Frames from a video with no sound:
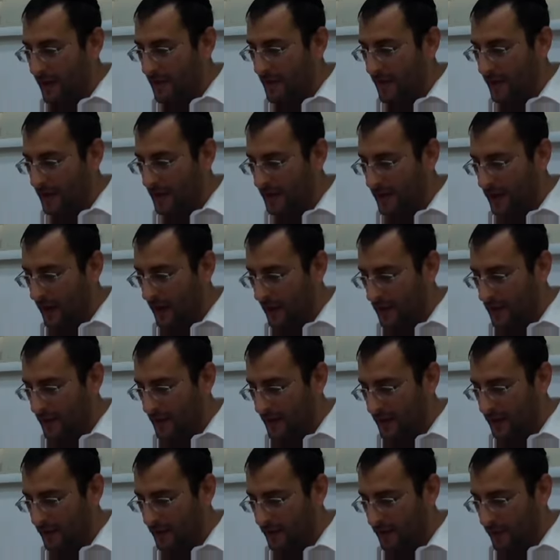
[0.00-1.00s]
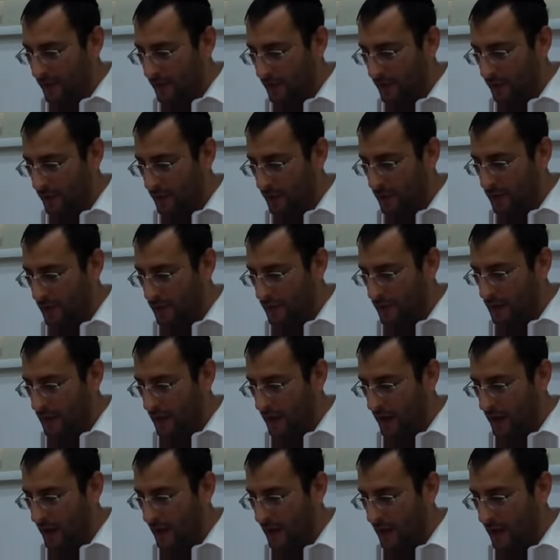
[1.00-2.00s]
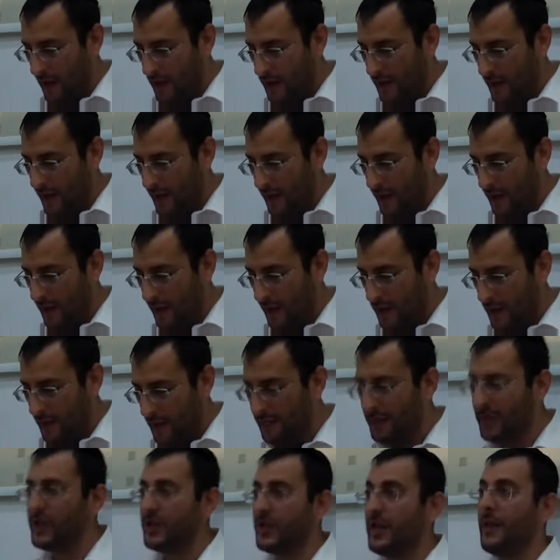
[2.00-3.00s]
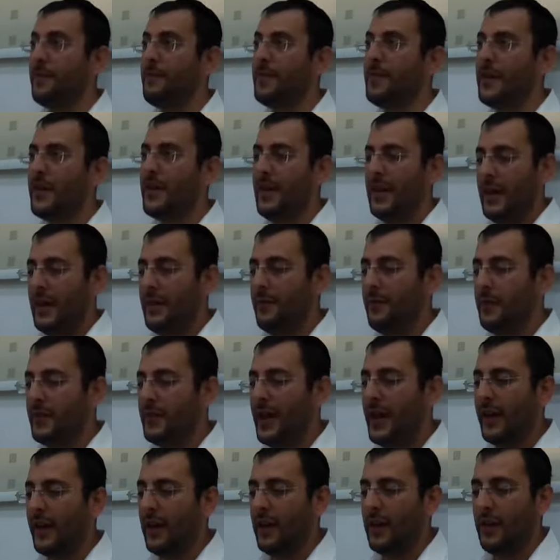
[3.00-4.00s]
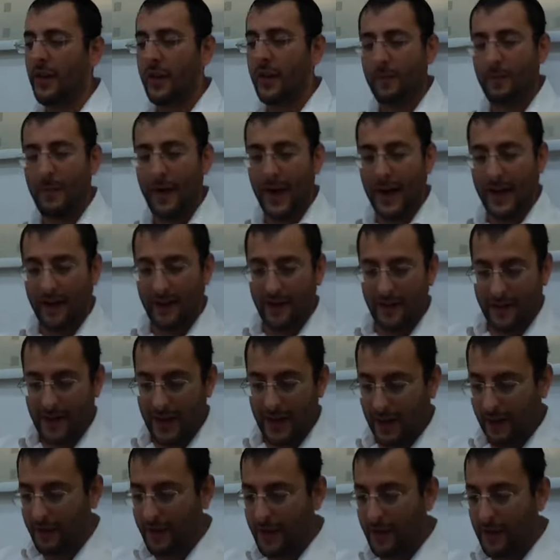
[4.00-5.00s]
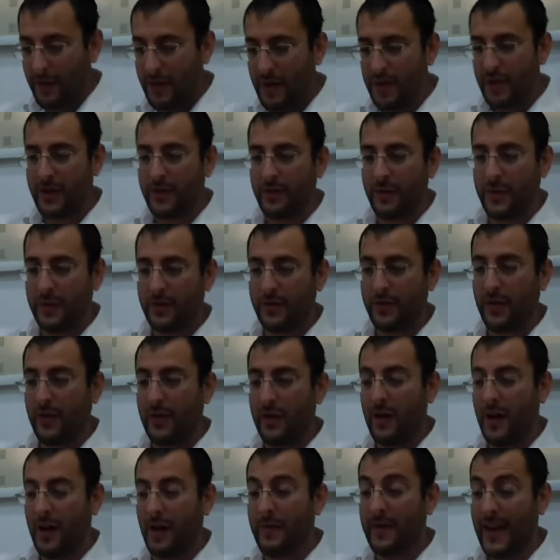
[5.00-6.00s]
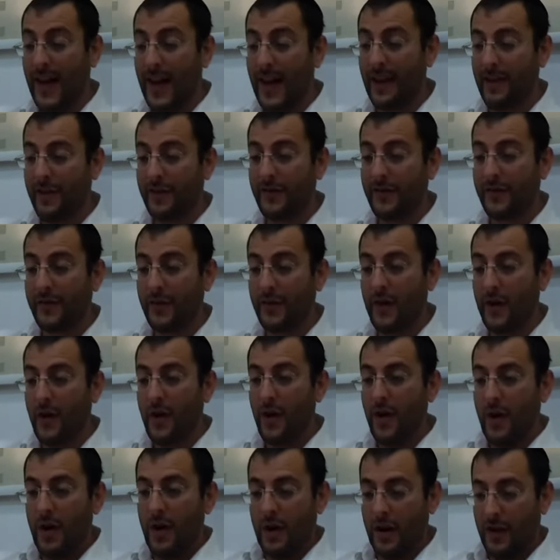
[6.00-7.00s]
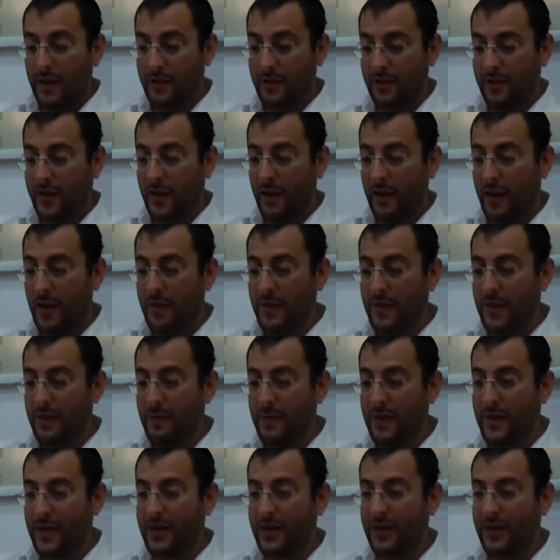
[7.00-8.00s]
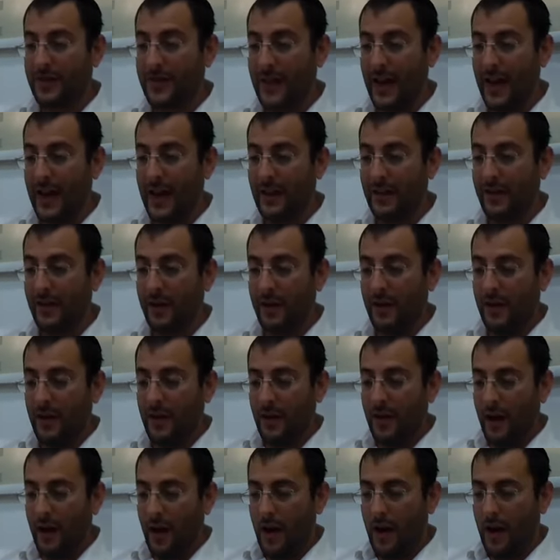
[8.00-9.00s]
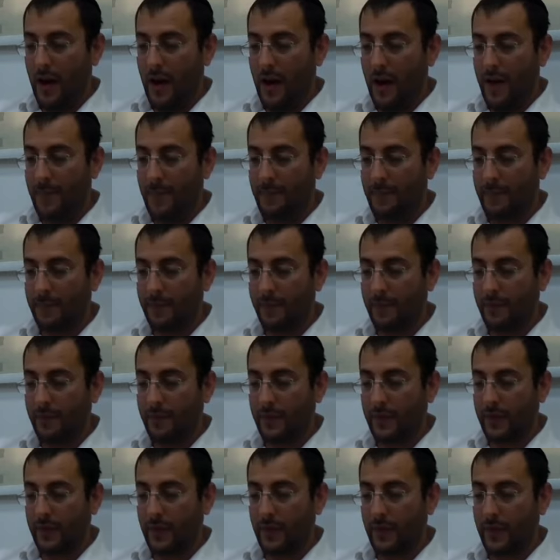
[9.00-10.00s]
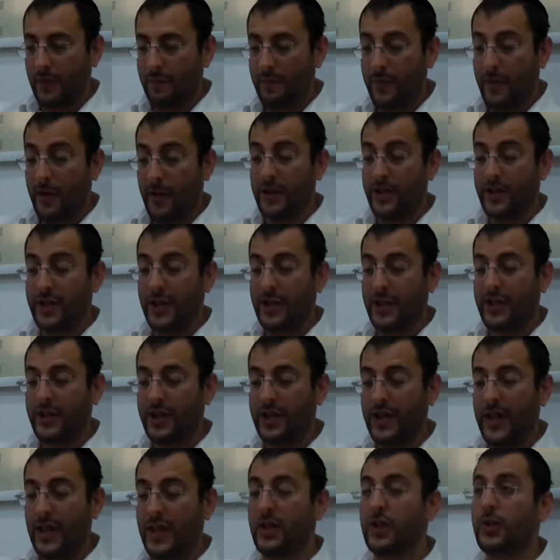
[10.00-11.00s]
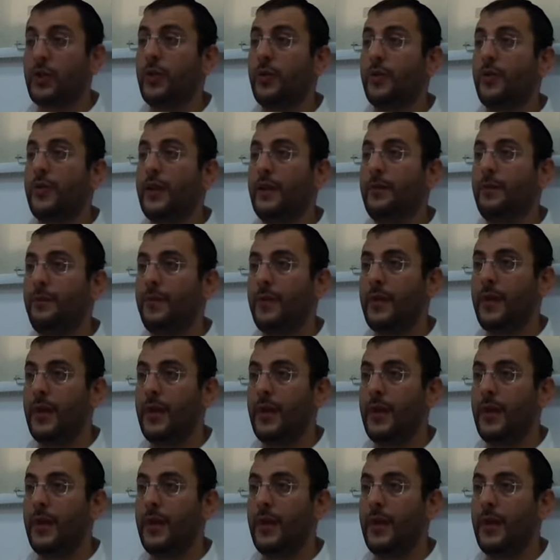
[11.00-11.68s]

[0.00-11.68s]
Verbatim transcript: now we're going to go into the, the, the Mishnah. If we take a look back at a second for the Mishnah, which was on Ahmad Aleph, let's just go over. The Mishnah said, um, Bor shel shnei shutin.